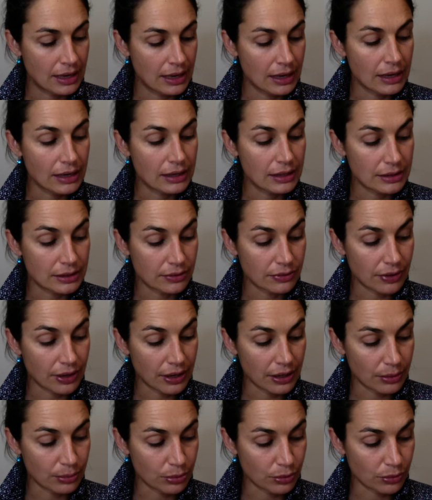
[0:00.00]
It is
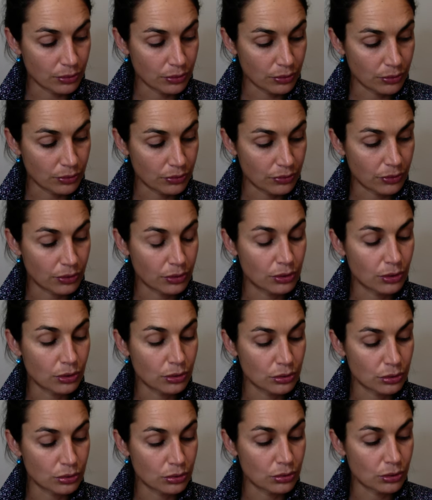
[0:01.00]
available for
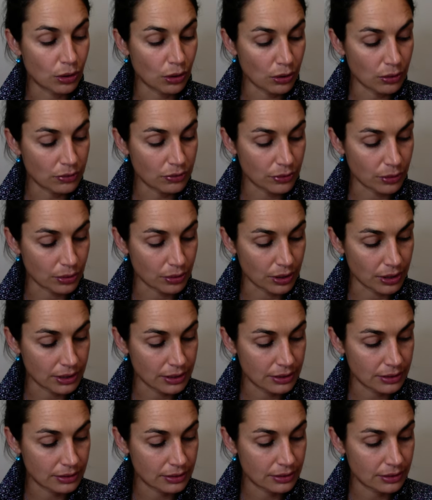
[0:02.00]
those who call for
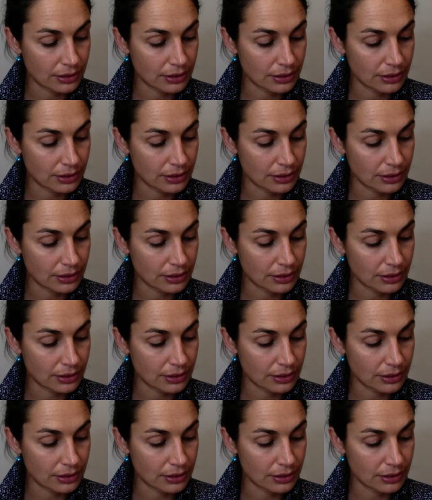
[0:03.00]
it,